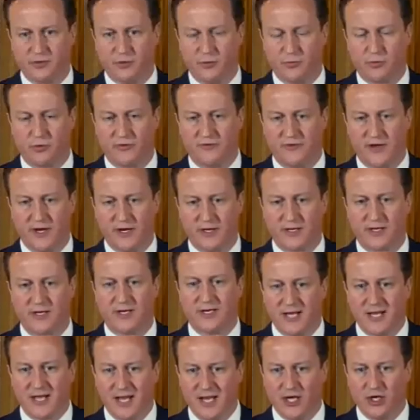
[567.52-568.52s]
to prevent
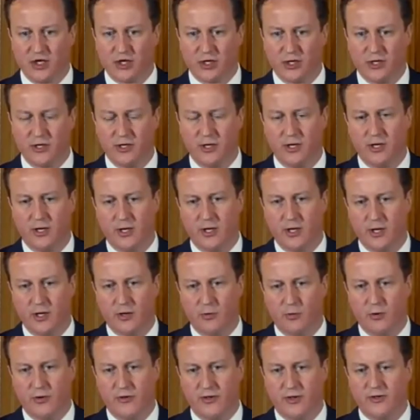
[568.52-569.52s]
contagion
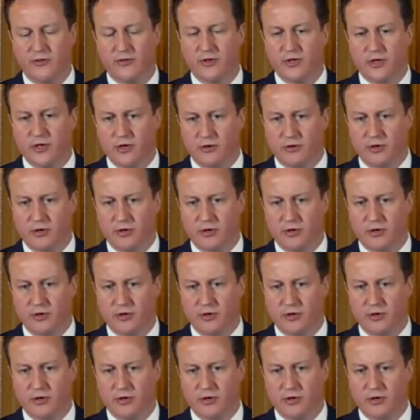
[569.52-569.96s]
within the